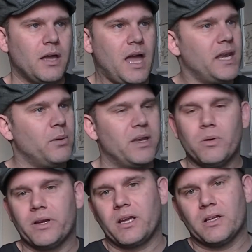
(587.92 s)
Anyway you
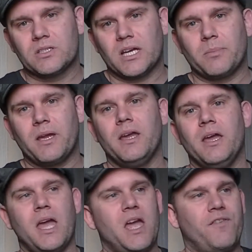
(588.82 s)
want to contact me,
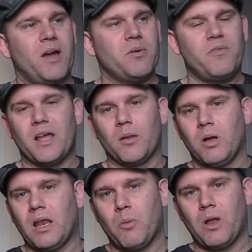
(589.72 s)
if I'm
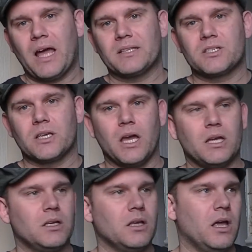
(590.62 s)
available I will
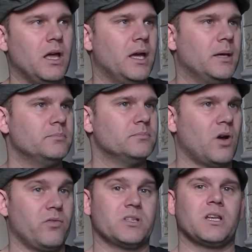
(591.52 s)
answer.
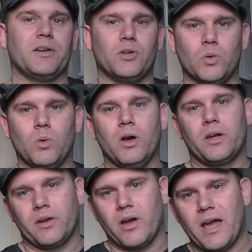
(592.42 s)
Obviously I do
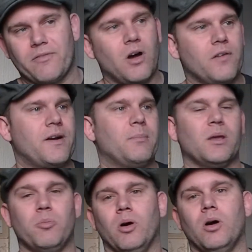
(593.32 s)
work and I have got a
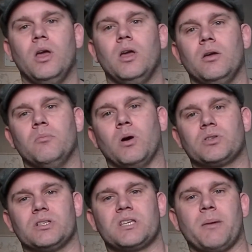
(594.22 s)
family, but
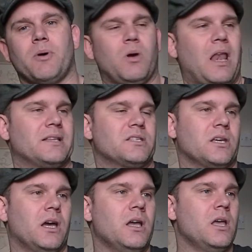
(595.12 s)
most of the time I will
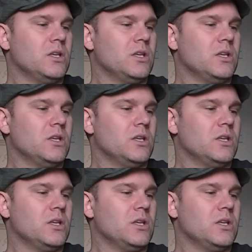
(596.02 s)
answer.